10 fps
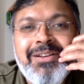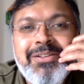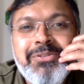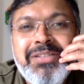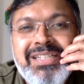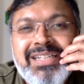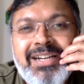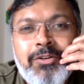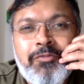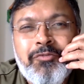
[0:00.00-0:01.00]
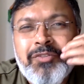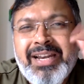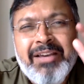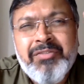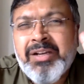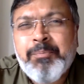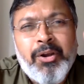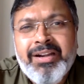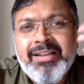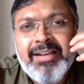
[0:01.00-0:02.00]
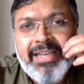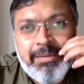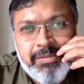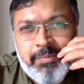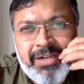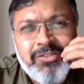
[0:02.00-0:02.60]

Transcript: So these kind of clever political games are played.